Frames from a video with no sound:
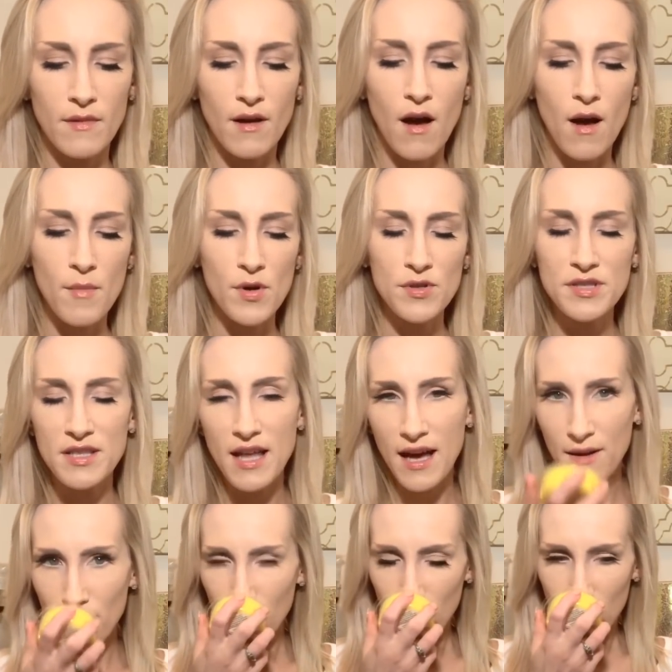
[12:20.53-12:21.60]
almost
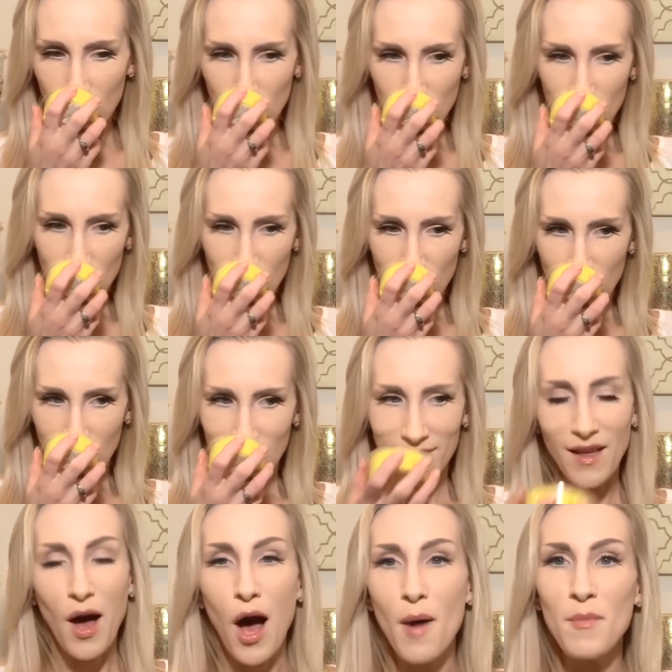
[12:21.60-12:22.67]
that,
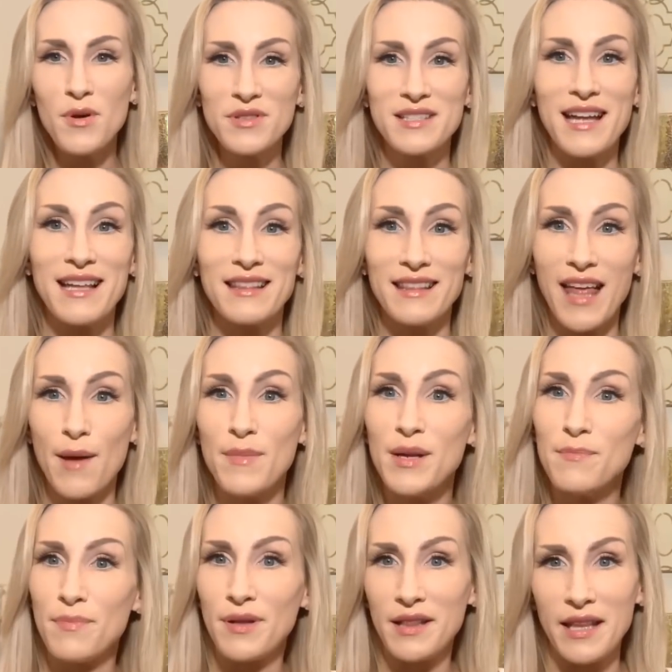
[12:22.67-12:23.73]
almost that
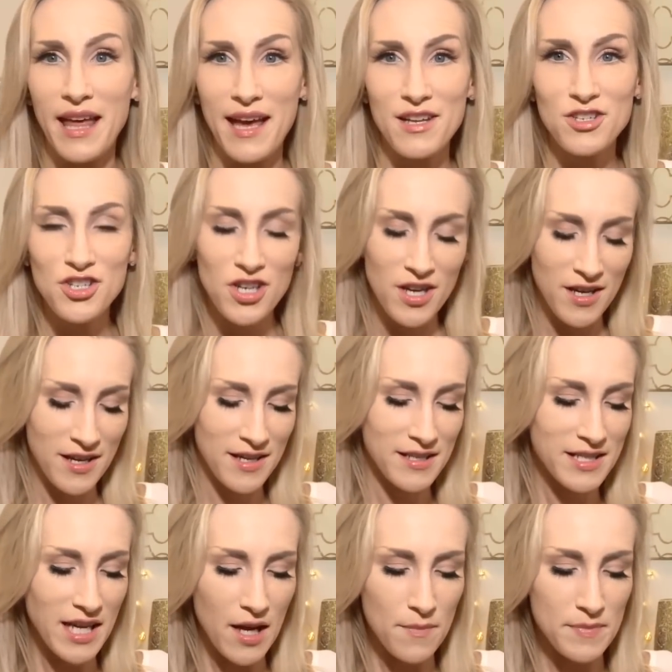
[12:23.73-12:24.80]
lemon pledge
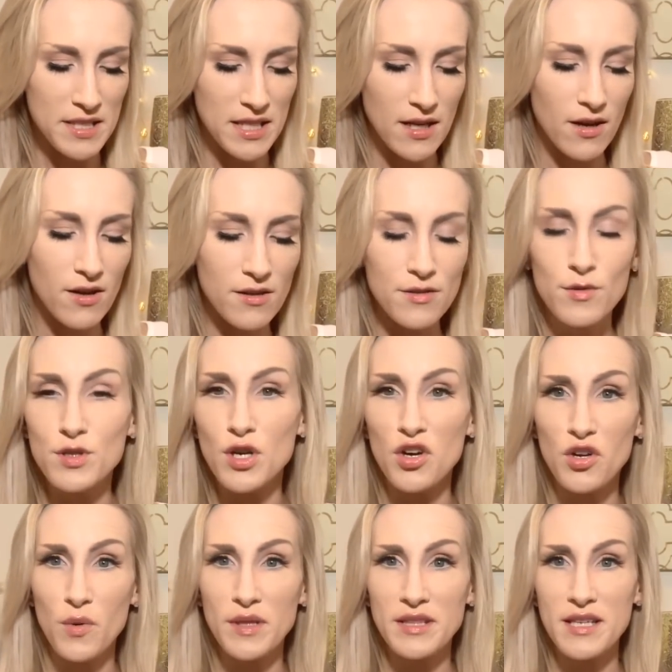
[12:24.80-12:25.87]
type deal.
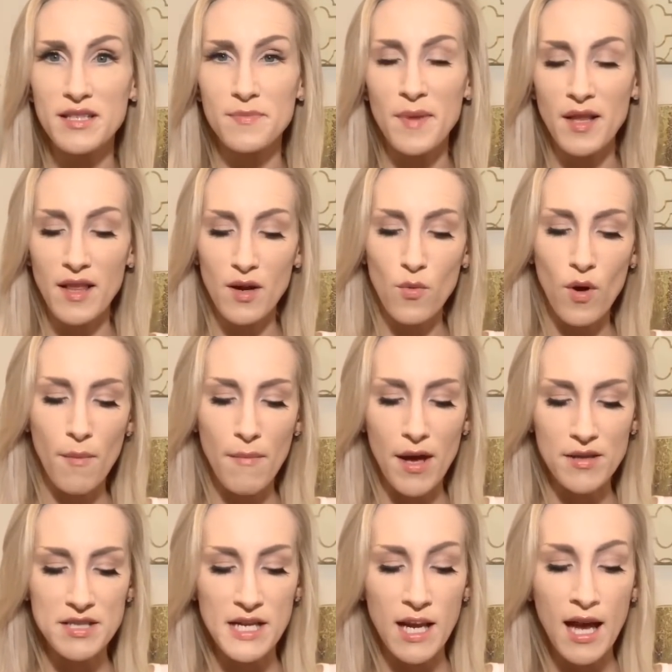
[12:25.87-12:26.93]
Don't know what they smell like while
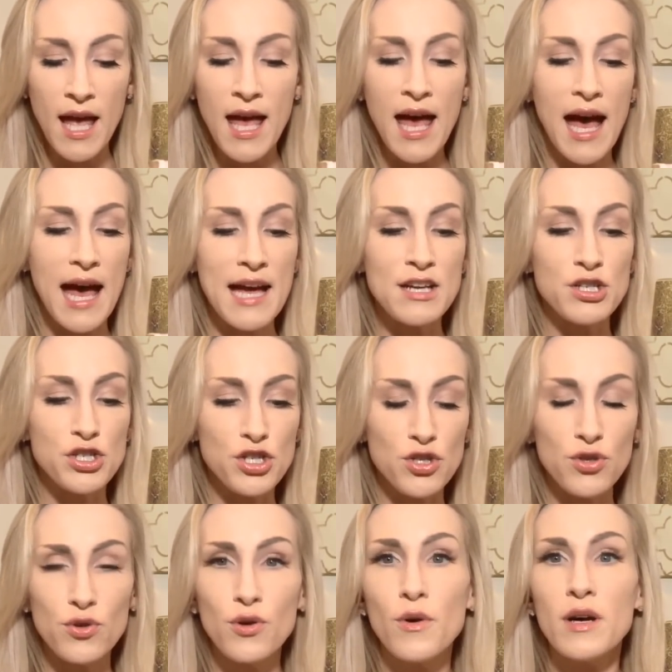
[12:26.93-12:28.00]
melting. I
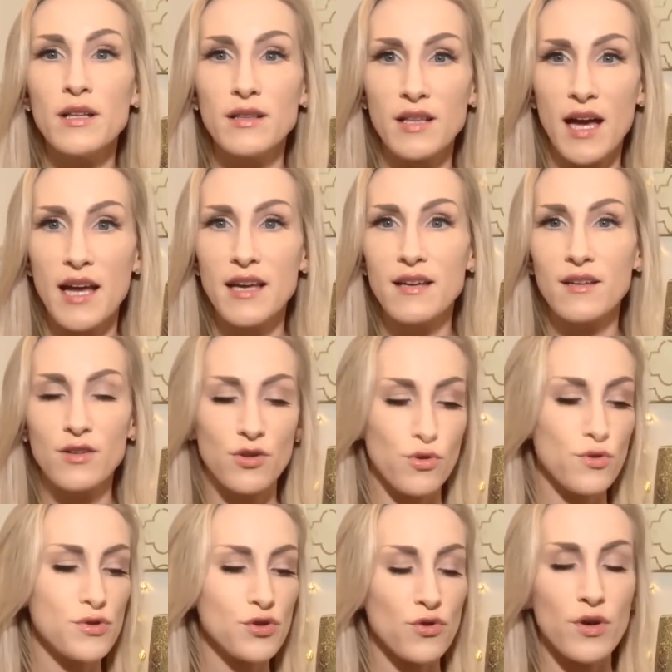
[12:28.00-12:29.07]
do like
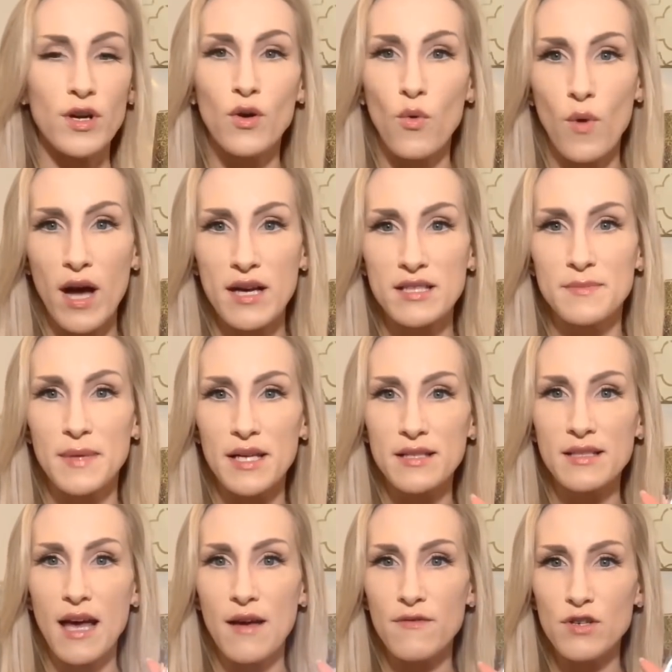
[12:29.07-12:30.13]
Goose Creek wax
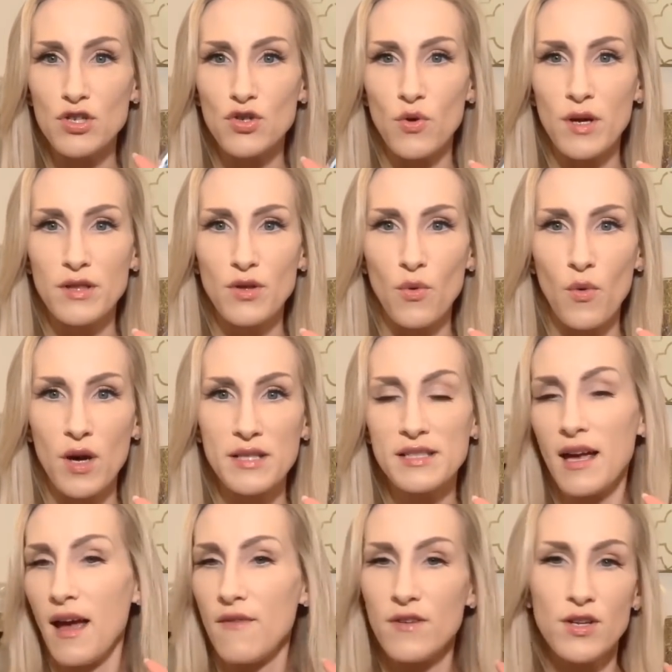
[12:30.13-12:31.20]
melts. I've enjoyed the ones,
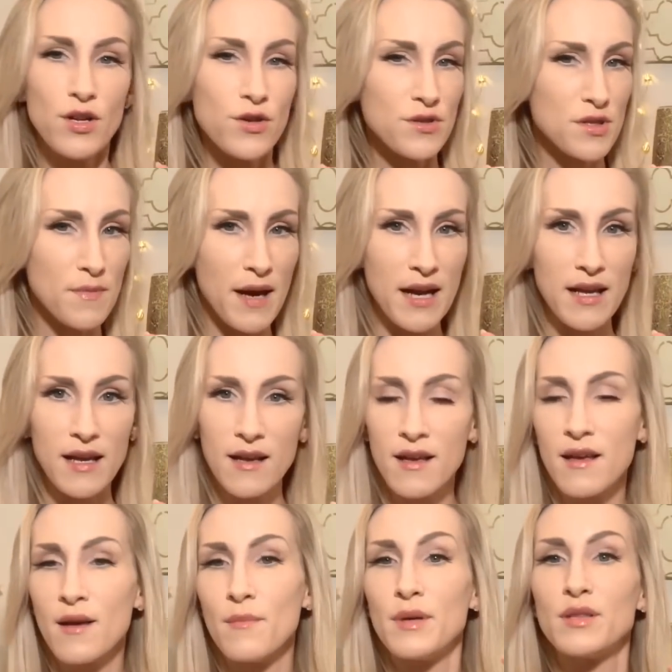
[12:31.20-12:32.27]
I haven't used many,
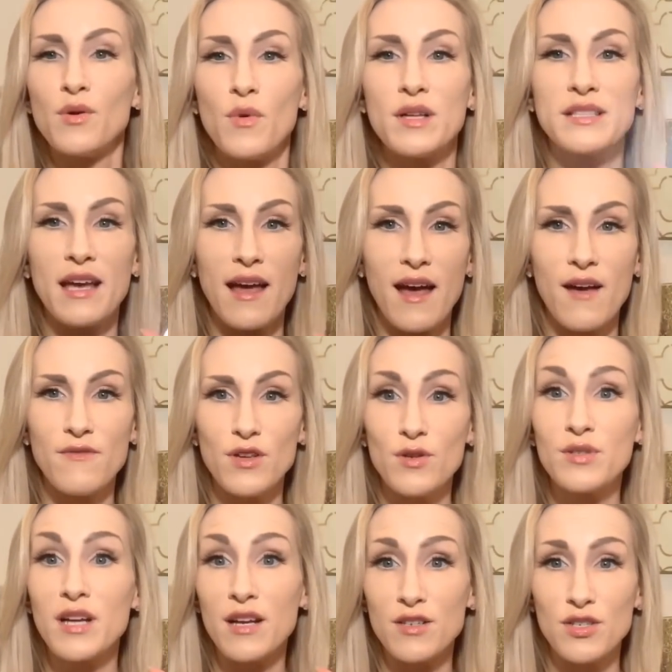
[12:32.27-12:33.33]
but the ones I have
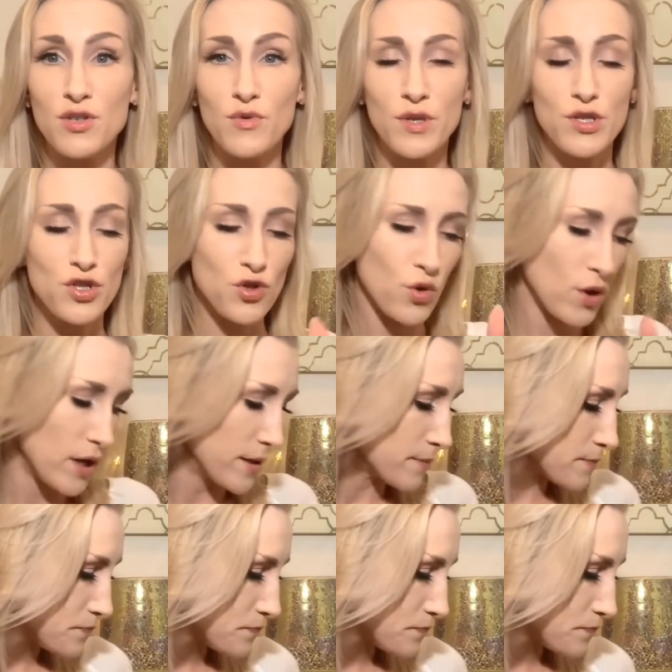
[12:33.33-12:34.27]
used, I do enjoy.